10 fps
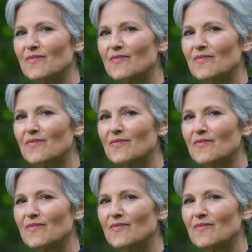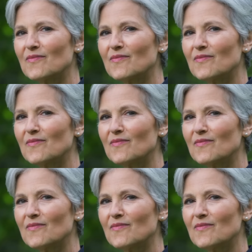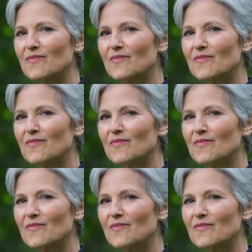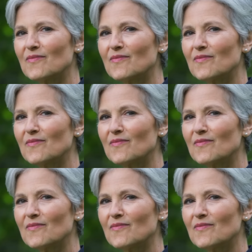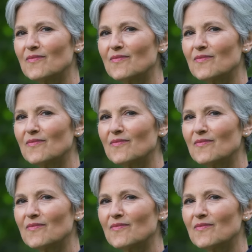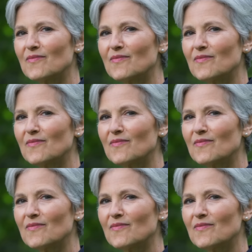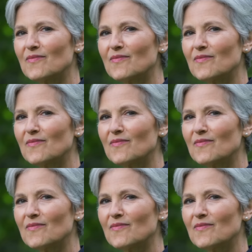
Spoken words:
[no speech]